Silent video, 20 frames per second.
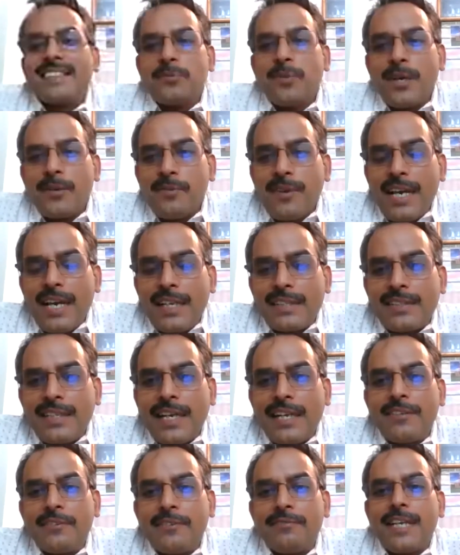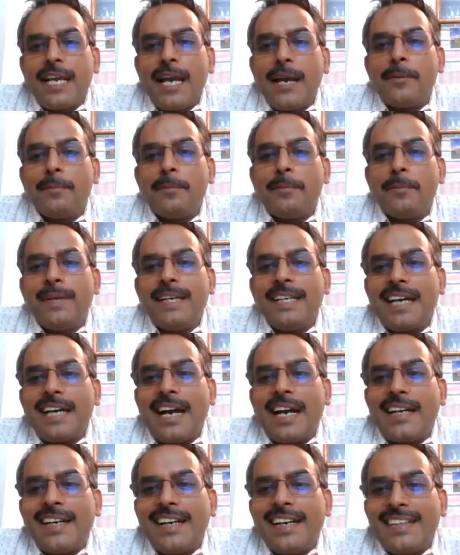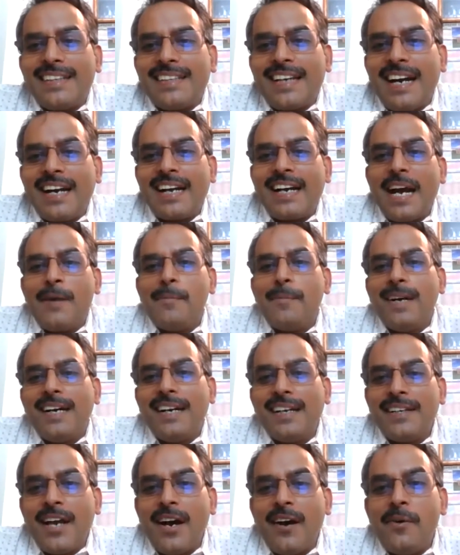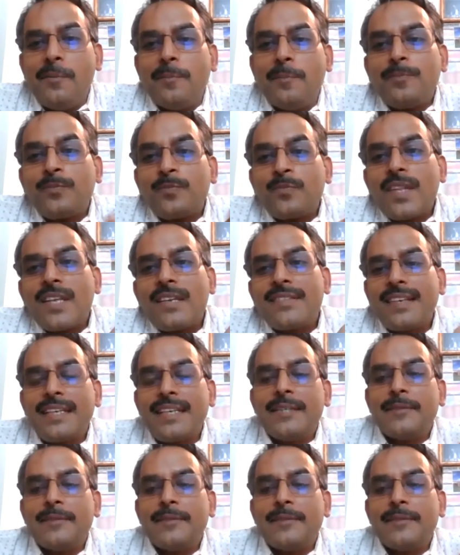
one virus, then we have beta, delta, gamma. Now see,